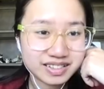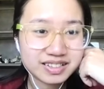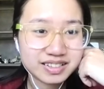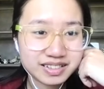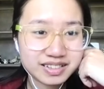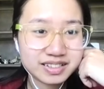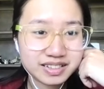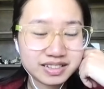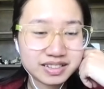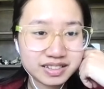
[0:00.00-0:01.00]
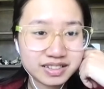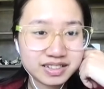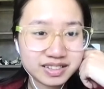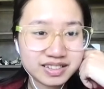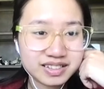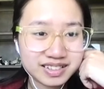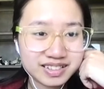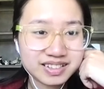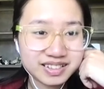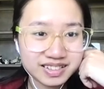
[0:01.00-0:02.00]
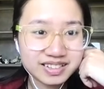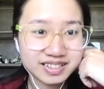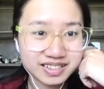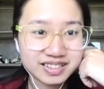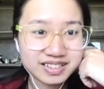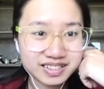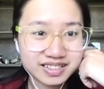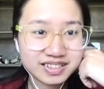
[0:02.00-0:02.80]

No words are spoken by the person on screen.